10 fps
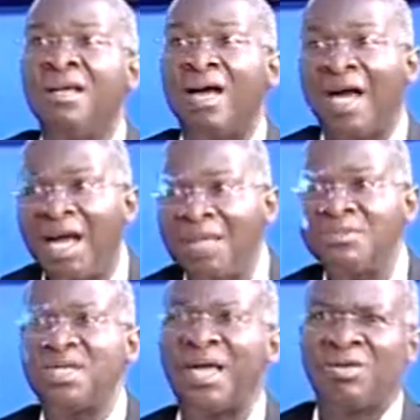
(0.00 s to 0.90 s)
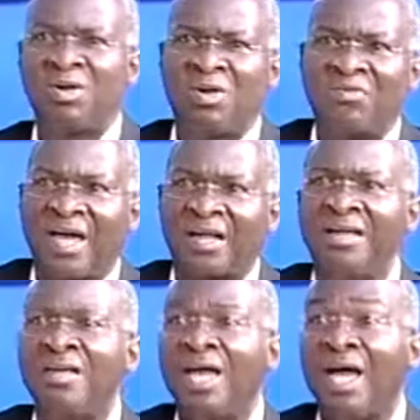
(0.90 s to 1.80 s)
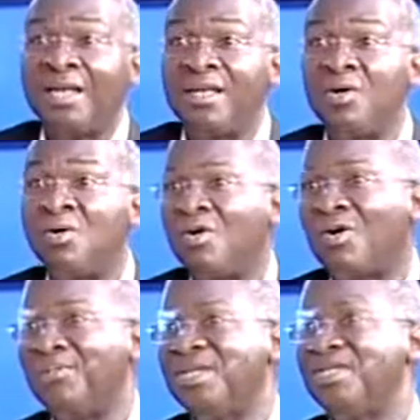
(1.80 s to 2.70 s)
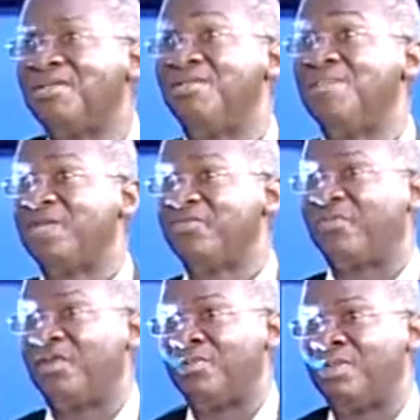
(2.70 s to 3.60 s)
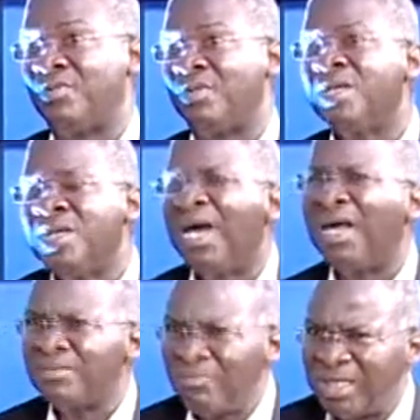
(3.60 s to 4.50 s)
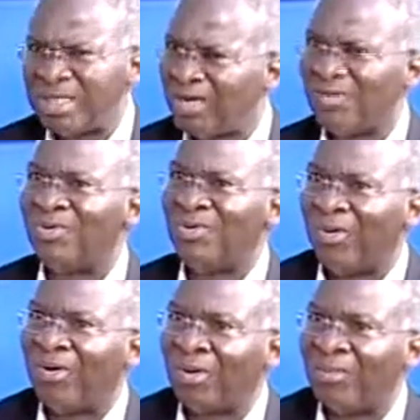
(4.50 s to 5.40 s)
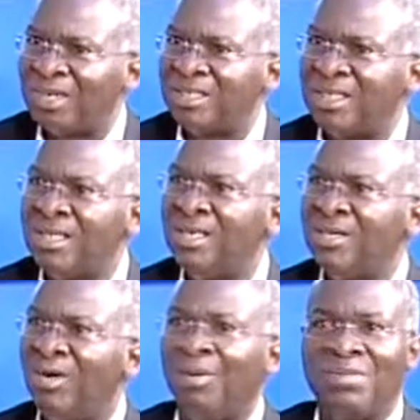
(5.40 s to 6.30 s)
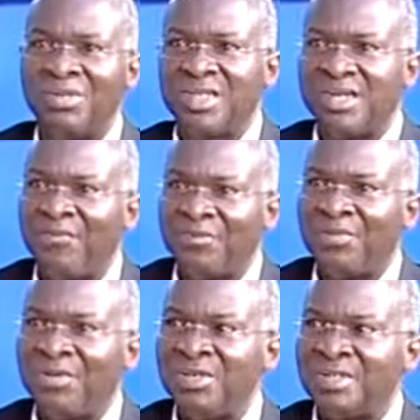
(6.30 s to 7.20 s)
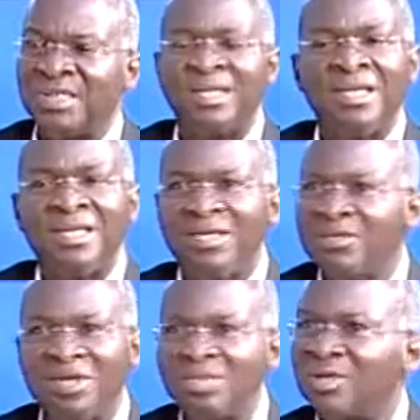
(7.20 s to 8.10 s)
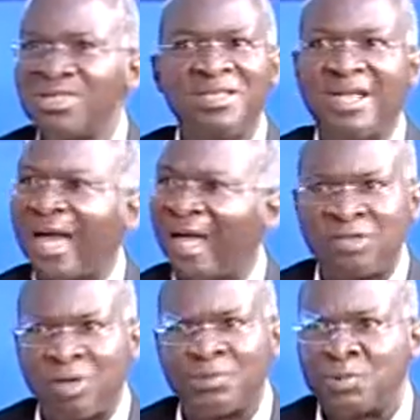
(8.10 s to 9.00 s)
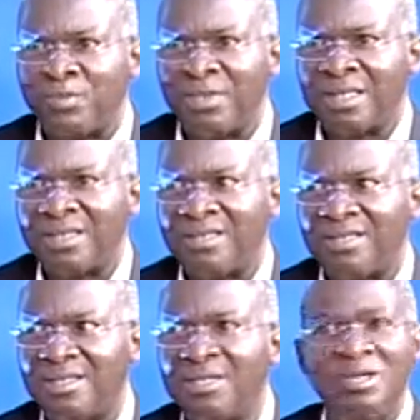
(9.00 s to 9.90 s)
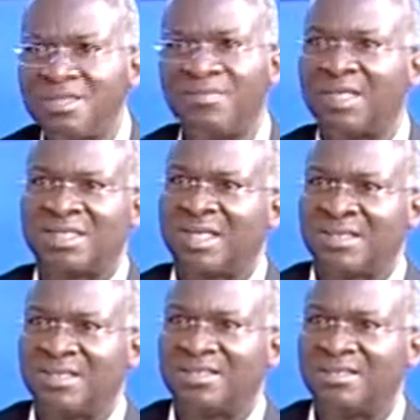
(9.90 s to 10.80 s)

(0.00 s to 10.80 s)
arms and all of that. And the whole community remains vulnerable. And we say we don't want community or multi-level policing. It just doesn't add up to me. It doesn't make sense.